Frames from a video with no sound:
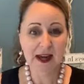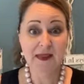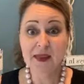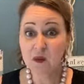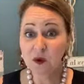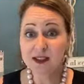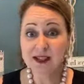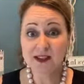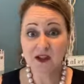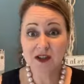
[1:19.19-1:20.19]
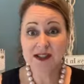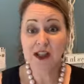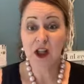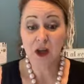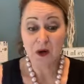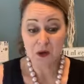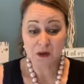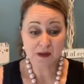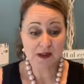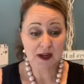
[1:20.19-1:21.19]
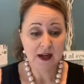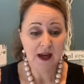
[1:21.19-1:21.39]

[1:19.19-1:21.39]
And then one day it just closed.